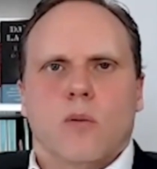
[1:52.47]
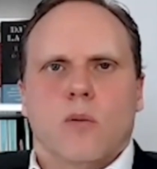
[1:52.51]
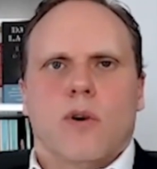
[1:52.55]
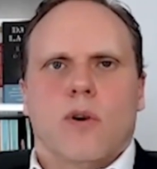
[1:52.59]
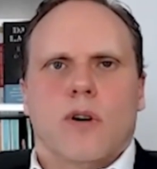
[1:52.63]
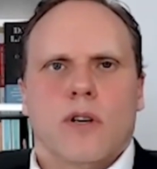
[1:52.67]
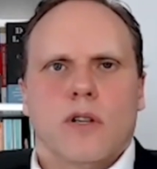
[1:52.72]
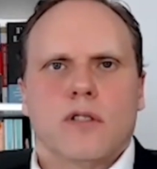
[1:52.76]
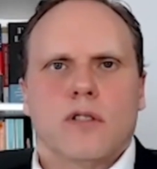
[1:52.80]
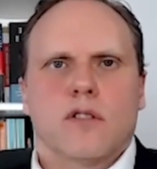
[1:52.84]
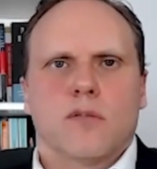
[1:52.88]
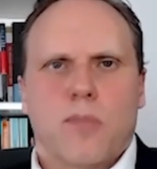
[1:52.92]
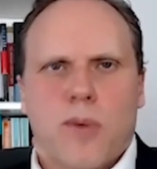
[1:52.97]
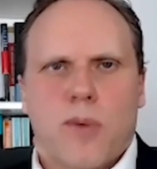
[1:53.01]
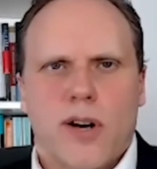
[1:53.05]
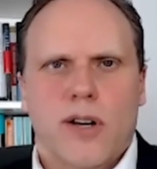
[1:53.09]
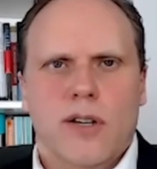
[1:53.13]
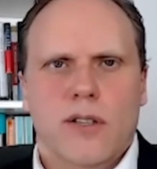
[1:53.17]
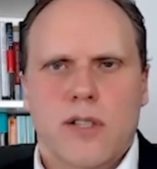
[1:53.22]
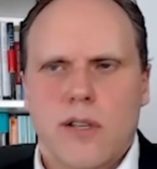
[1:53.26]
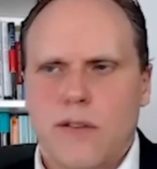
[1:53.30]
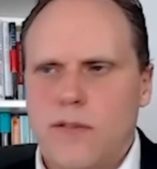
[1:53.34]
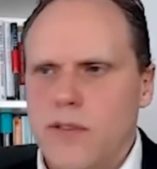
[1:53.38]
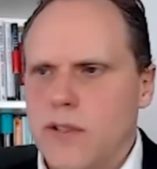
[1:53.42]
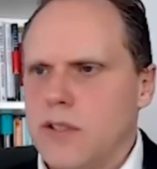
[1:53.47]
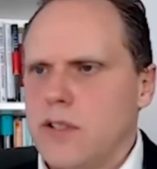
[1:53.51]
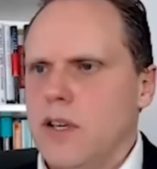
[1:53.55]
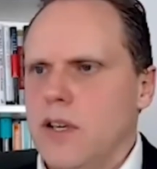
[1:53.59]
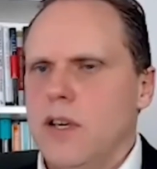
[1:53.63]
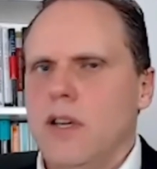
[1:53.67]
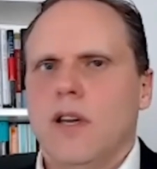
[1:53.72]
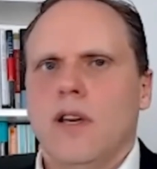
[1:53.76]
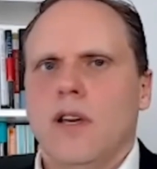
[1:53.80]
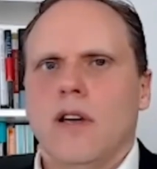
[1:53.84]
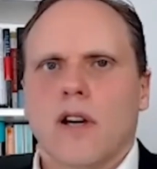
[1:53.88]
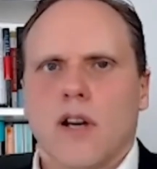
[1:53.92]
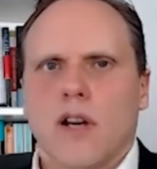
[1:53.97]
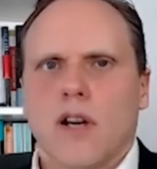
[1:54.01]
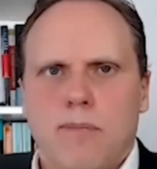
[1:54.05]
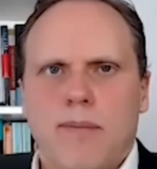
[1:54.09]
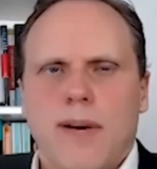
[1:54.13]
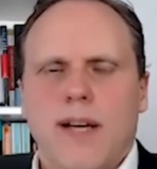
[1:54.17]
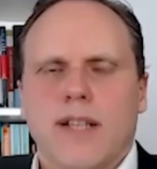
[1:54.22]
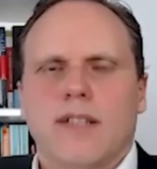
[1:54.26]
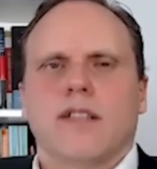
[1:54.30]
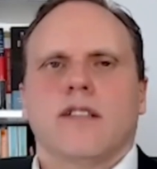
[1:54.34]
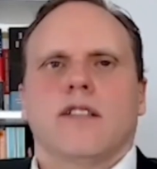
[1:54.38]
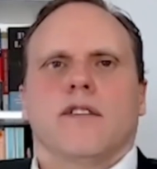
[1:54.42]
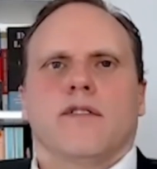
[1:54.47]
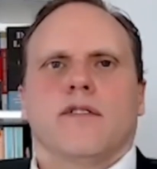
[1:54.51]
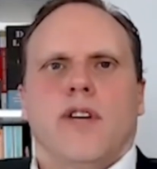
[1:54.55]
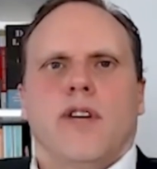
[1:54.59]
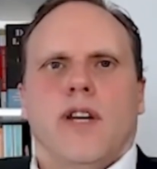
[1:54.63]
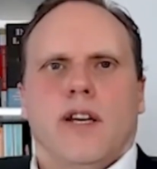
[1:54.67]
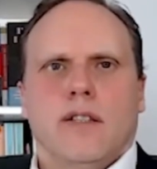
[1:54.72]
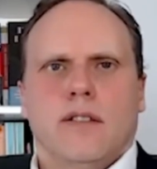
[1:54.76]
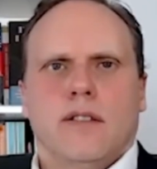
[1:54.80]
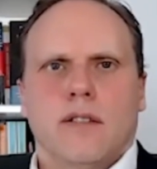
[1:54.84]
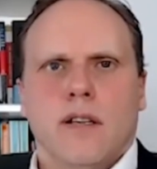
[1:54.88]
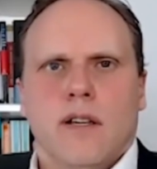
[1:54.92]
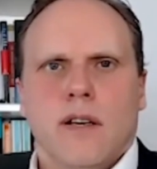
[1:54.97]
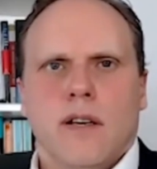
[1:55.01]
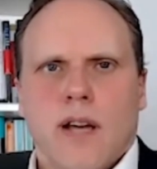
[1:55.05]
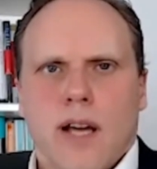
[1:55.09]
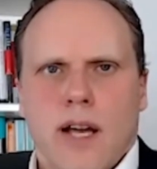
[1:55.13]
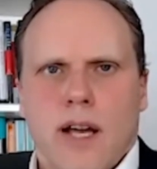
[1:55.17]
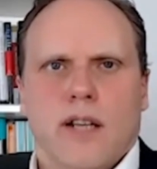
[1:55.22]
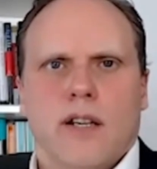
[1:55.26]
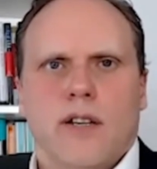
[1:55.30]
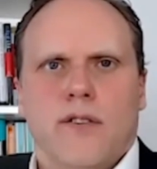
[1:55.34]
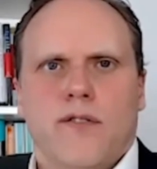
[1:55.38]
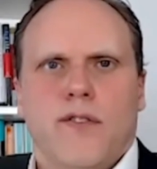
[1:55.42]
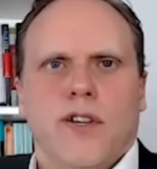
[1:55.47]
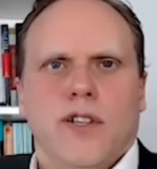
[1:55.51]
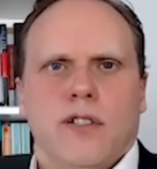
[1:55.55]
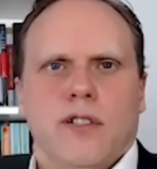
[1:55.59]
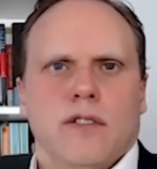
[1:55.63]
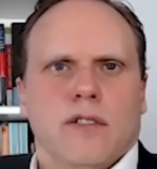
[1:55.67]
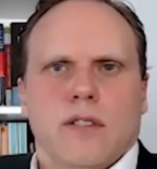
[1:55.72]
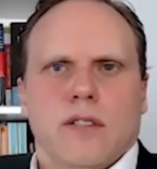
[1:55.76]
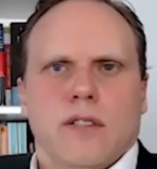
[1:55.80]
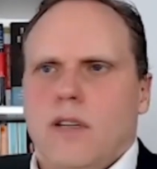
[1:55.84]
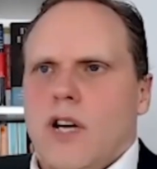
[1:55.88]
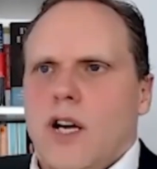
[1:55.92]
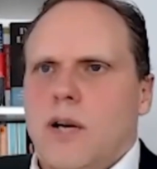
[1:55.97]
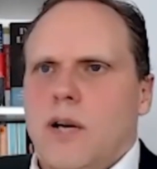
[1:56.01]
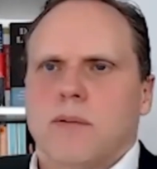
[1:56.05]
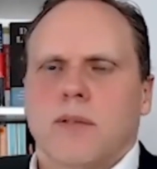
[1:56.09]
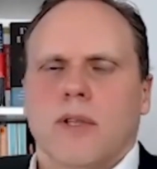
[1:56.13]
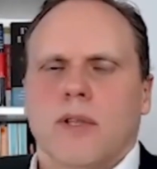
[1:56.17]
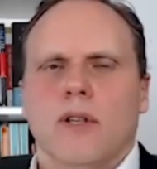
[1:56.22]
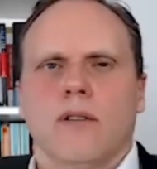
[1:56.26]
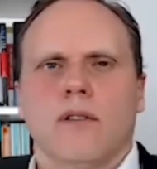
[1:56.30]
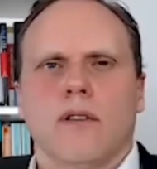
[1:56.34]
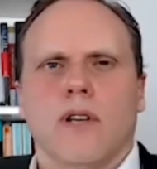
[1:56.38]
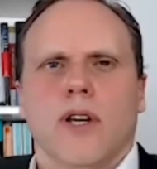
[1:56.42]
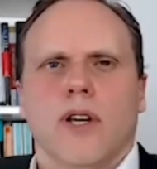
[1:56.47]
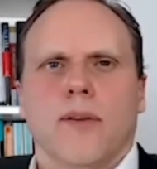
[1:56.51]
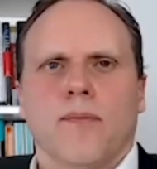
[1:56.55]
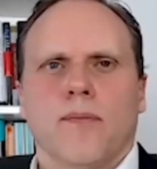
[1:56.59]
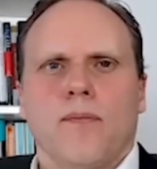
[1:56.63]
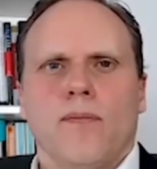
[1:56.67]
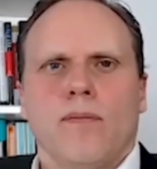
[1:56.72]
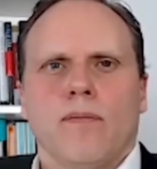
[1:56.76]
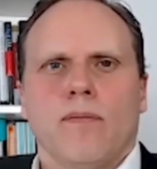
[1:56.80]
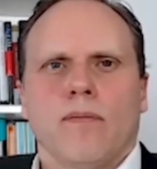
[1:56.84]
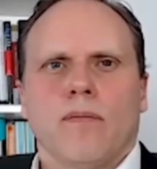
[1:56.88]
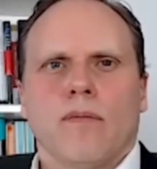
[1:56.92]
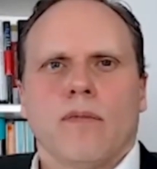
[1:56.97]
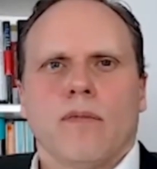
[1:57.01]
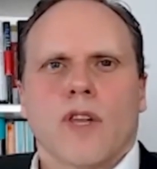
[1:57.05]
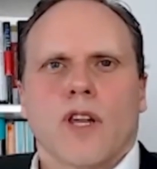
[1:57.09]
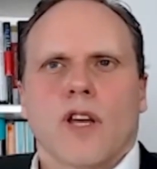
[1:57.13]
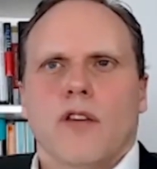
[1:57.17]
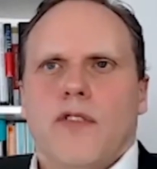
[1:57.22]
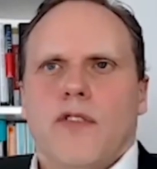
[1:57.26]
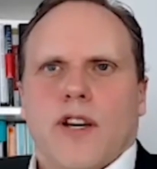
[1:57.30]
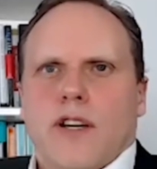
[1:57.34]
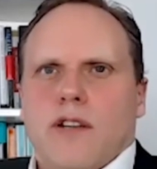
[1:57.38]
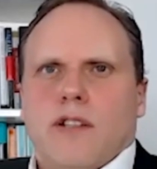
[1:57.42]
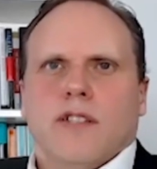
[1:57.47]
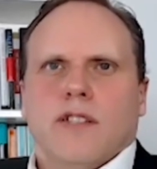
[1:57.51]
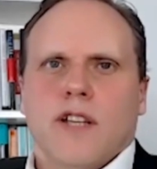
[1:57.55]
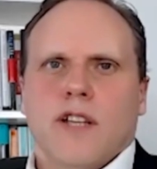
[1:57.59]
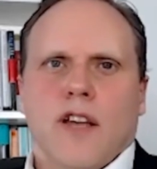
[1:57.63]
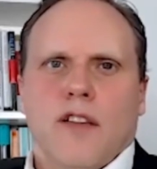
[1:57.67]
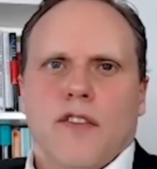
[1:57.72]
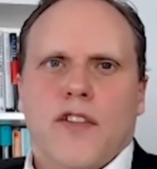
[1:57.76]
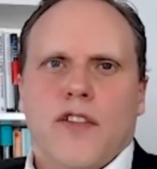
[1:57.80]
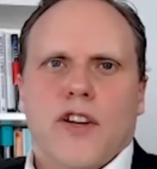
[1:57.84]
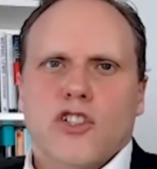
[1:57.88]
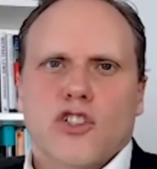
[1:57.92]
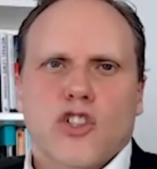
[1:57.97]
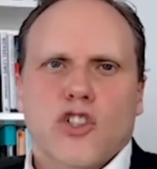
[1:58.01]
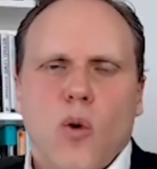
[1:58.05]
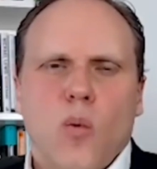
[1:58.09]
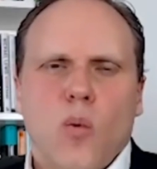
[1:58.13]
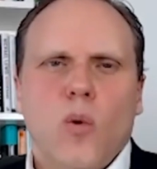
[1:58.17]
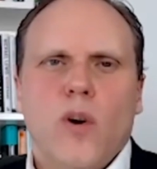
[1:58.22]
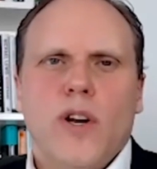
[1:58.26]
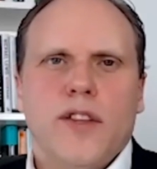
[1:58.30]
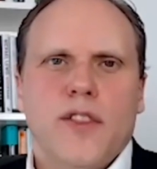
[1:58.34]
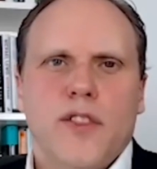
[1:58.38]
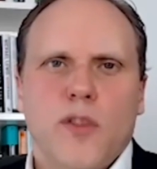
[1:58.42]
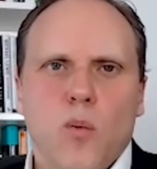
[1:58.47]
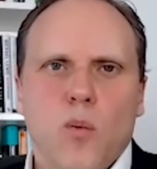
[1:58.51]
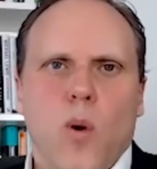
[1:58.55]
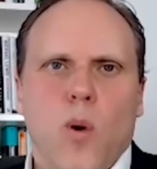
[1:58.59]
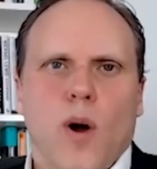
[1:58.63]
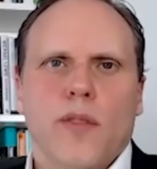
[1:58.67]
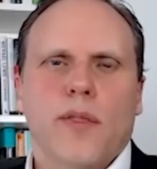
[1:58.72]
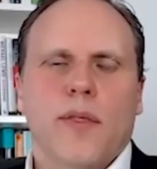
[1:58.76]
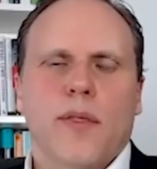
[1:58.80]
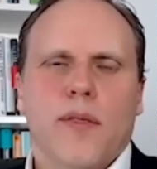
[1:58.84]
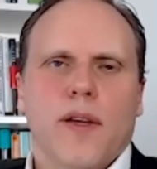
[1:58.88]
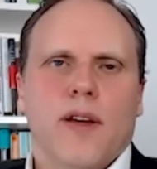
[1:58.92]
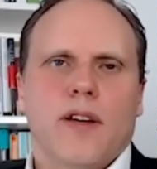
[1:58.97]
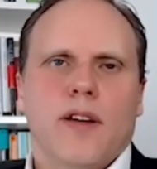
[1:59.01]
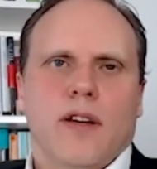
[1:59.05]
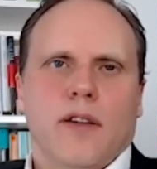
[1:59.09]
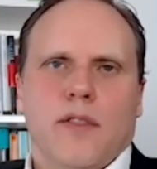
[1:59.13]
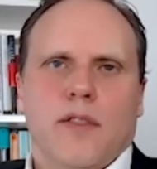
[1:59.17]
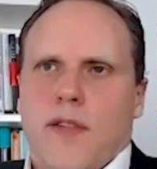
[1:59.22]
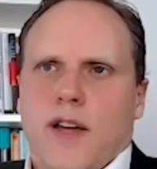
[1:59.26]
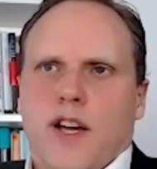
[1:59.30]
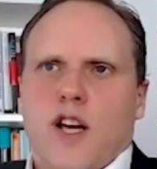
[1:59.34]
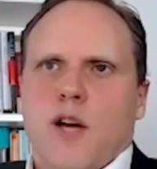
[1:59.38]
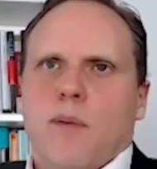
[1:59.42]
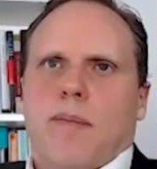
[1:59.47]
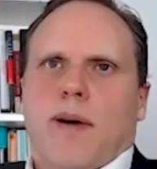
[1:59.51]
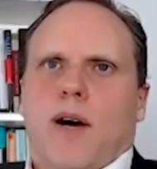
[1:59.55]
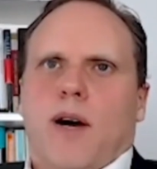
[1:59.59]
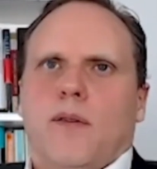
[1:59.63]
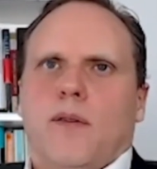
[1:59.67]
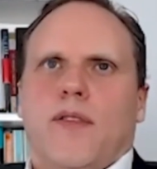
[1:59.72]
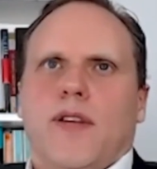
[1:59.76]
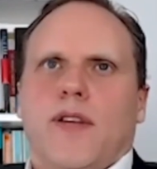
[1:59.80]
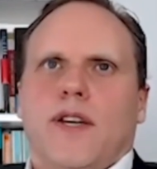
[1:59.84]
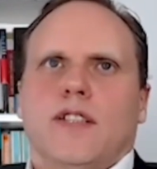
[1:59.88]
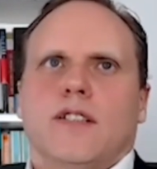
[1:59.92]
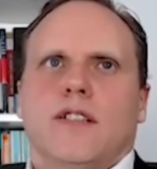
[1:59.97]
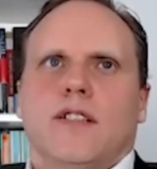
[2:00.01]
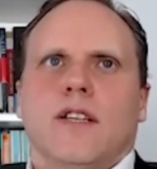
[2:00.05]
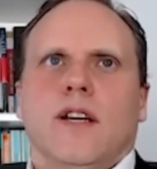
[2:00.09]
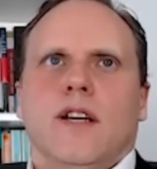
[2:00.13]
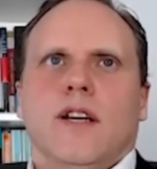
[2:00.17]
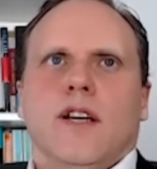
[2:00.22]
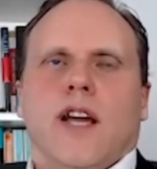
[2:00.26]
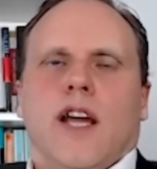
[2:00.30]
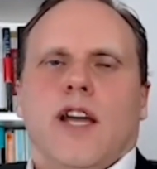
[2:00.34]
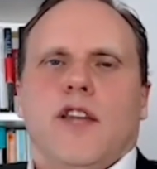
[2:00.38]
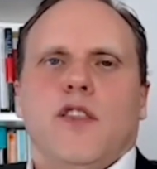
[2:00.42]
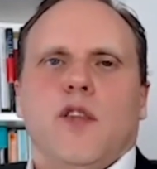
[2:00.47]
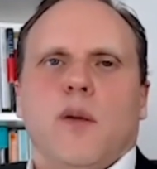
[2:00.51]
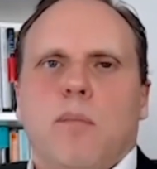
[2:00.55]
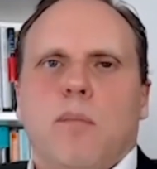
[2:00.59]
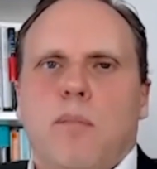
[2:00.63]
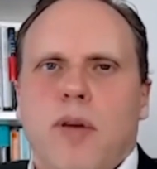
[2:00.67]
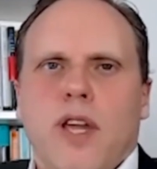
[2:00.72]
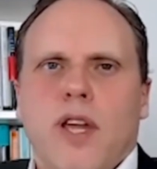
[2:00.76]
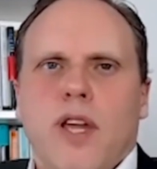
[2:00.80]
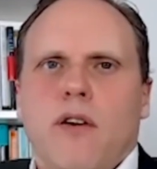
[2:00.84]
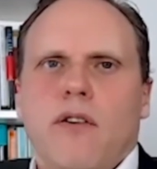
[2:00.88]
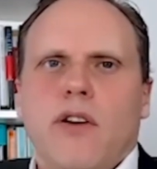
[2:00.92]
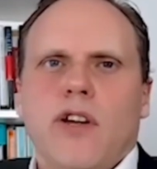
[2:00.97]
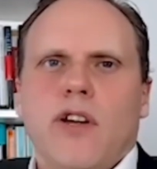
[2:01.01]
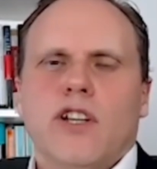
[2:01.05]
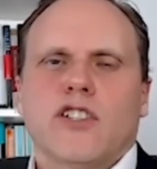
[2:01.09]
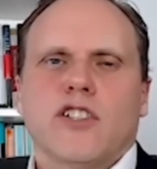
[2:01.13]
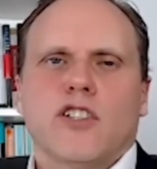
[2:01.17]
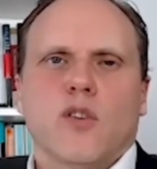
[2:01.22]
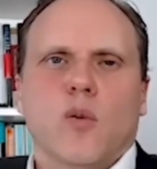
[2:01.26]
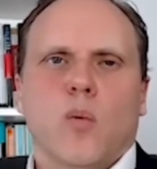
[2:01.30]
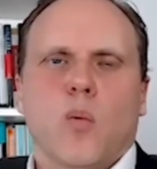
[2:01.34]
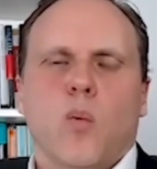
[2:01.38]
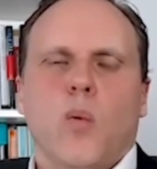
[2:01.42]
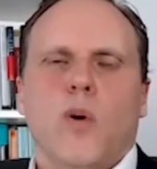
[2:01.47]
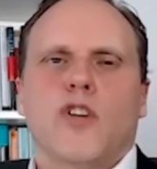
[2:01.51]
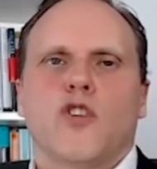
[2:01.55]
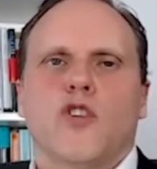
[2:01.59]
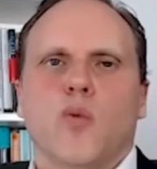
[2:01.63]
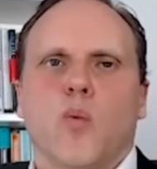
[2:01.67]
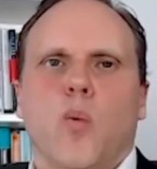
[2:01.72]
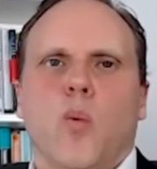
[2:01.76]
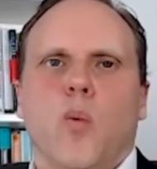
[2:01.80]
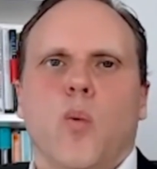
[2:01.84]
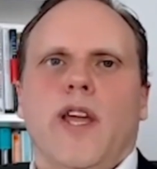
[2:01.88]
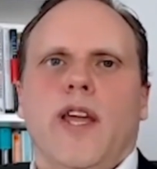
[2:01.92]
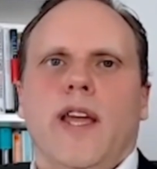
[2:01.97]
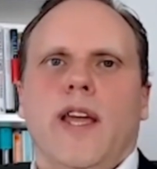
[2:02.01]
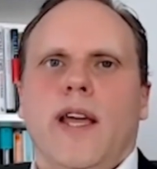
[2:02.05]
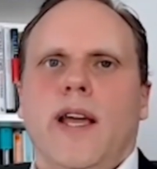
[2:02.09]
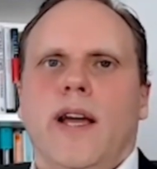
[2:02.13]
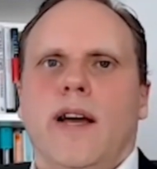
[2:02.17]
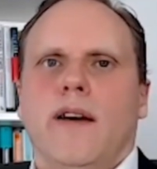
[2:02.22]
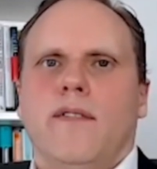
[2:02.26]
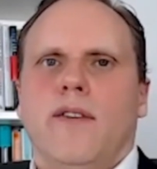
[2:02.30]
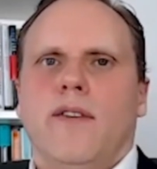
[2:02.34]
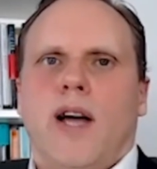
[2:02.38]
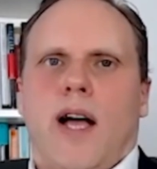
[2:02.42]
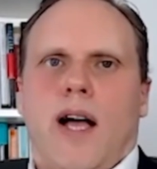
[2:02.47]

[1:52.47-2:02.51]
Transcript: the words productivity, competitiveness, and efficiency. Absolutely. There's only one. Think about this: in the periods in which we have